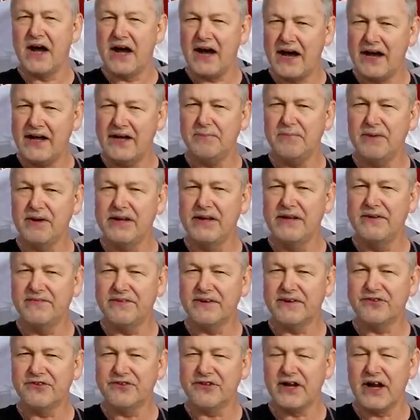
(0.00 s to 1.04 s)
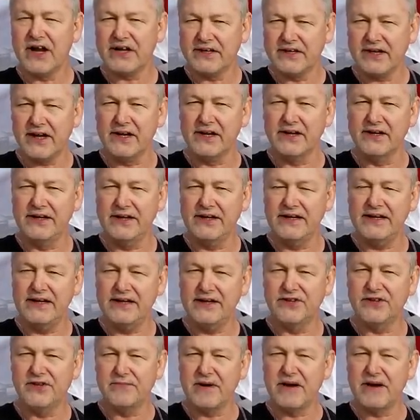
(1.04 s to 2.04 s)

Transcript: I believe a, a colony needs